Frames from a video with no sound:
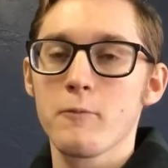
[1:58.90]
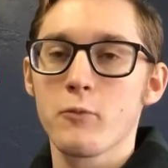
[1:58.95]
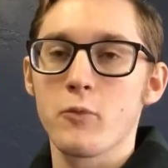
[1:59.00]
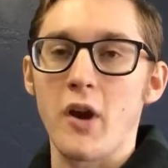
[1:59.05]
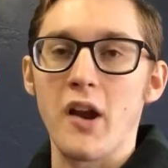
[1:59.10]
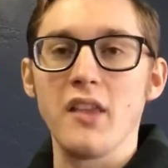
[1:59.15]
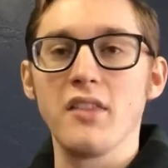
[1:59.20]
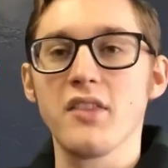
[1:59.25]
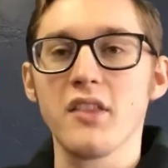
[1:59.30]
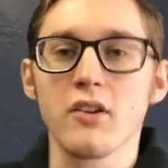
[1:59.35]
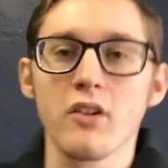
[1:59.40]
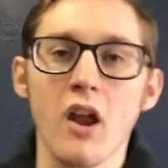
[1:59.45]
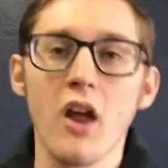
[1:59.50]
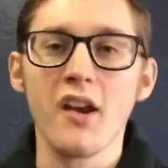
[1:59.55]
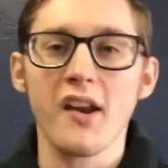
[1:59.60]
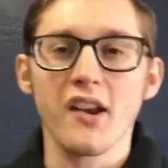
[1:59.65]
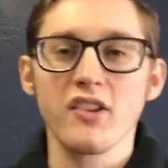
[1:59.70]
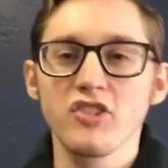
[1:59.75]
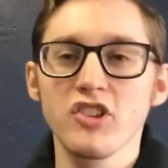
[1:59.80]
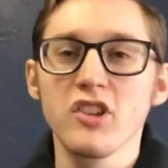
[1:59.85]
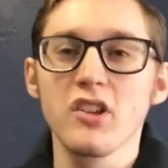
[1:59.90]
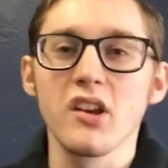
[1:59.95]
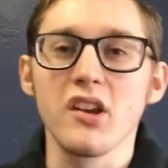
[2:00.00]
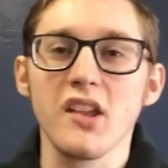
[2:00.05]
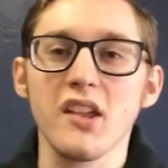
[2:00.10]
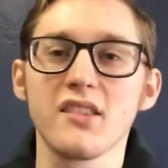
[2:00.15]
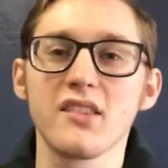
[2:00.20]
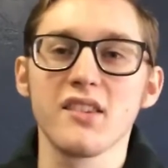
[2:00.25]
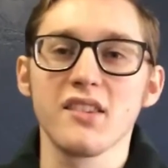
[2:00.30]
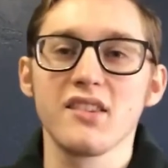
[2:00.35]
Right? They're not actually going
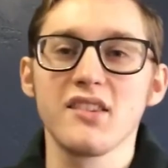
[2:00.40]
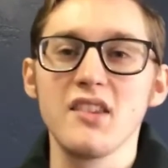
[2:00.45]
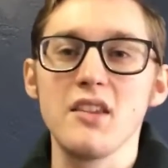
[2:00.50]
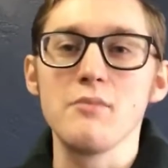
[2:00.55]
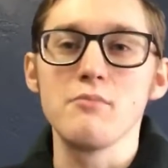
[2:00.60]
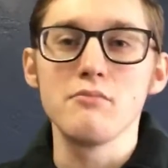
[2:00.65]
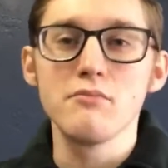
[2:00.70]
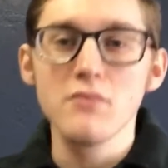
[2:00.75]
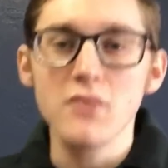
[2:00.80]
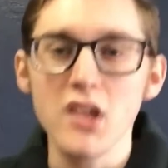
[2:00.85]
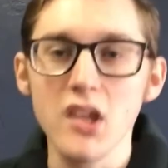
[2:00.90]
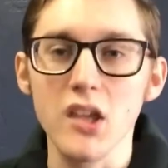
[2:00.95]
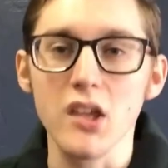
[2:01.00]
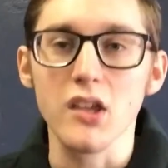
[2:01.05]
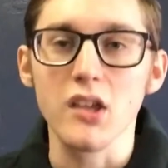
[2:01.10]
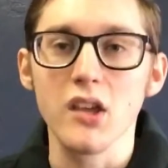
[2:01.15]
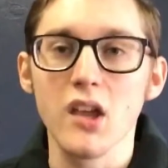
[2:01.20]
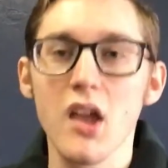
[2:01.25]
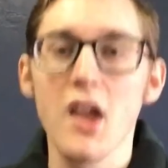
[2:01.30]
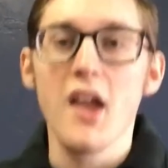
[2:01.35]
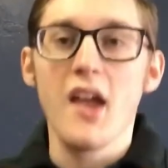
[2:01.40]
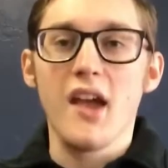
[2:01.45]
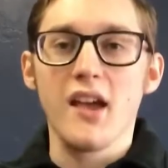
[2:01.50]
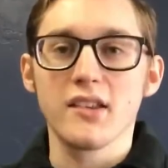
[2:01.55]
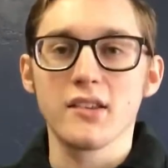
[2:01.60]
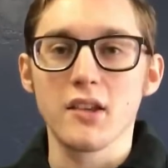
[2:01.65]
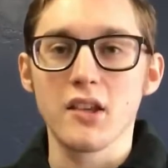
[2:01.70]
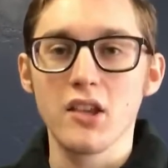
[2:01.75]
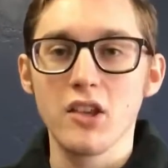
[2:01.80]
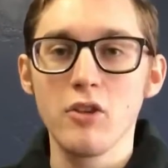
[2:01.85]
to get to see me
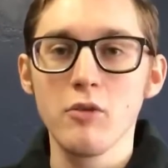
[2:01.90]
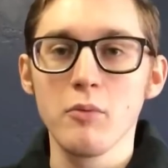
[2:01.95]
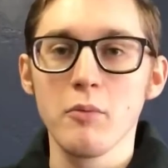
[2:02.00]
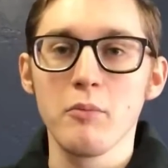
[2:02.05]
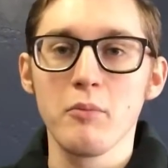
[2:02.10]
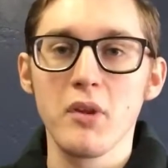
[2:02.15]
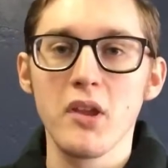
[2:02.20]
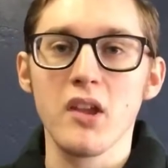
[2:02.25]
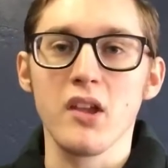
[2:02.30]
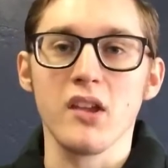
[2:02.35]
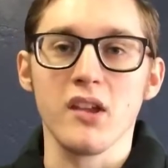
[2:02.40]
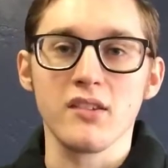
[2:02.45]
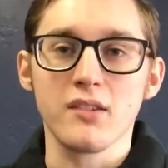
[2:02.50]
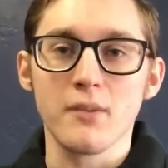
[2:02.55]
as a human being,